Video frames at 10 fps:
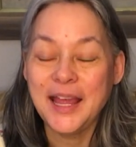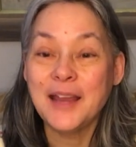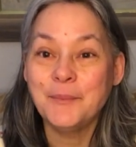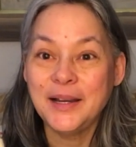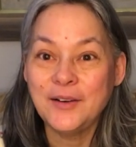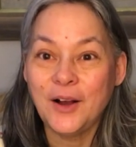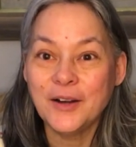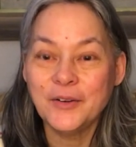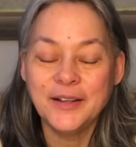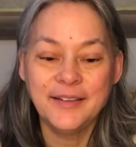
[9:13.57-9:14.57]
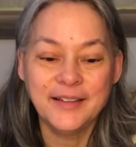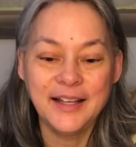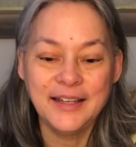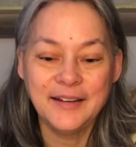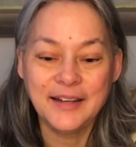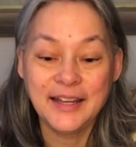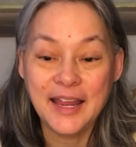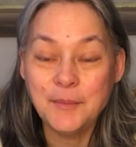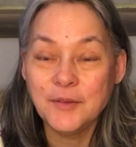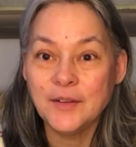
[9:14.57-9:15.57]
And my daughter and son
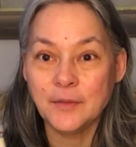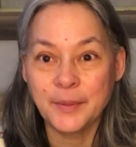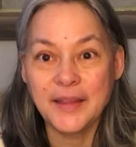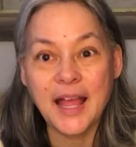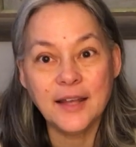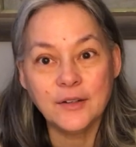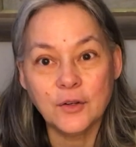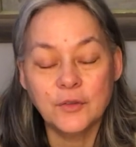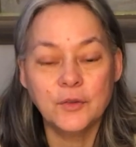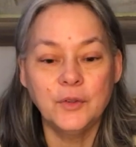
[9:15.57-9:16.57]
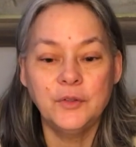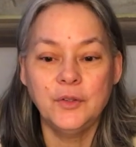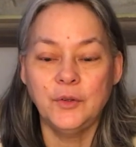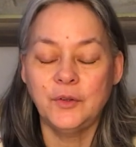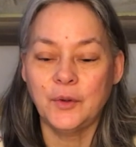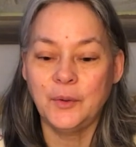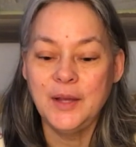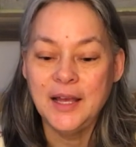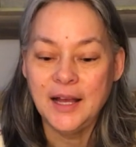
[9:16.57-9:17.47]
came to visit, but they had to go to school too, so